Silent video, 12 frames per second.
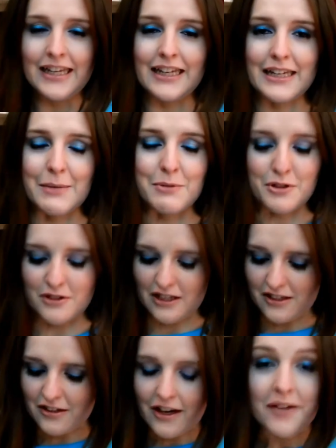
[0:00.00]
Keep
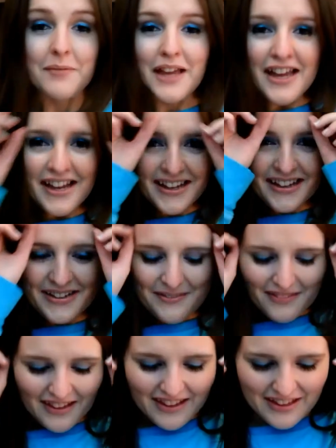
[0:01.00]
talking, don't
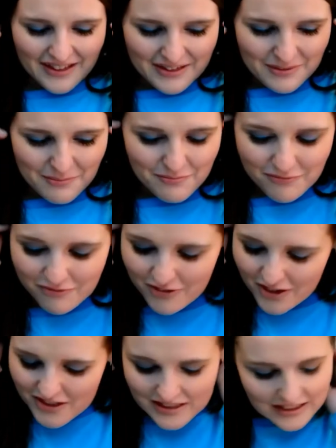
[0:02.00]
I?
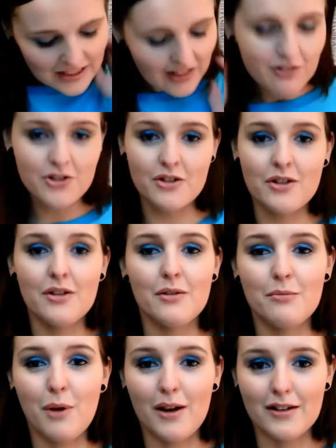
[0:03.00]
firstly, I'll show you the
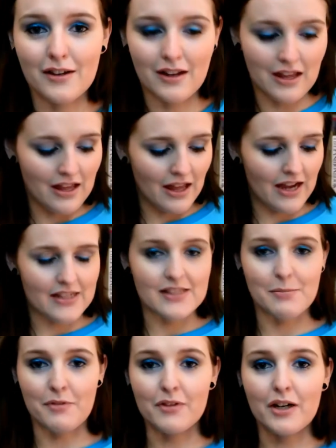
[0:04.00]
one
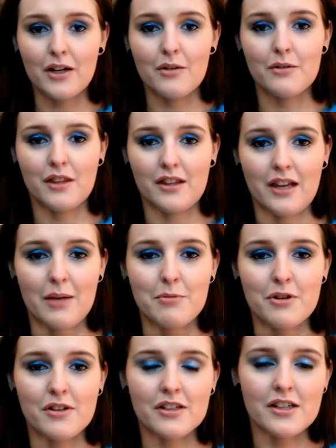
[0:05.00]
item of clothing that I
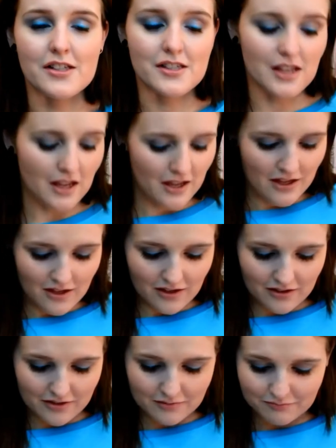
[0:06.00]
bought, because
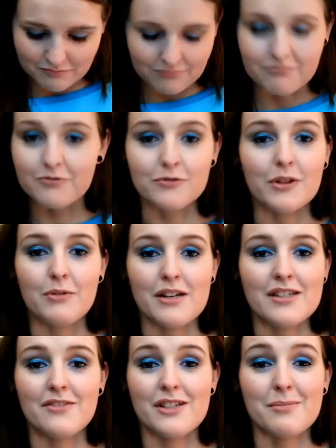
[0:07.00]
the
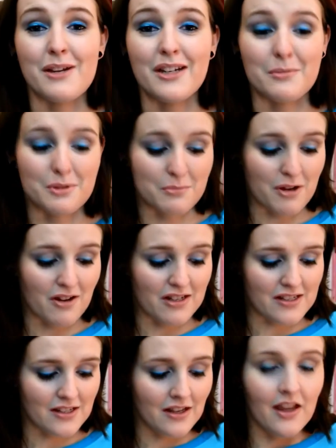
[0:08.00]
rest of it is makeup, to be
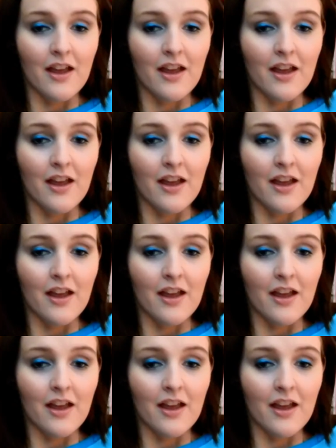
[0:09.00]
honest.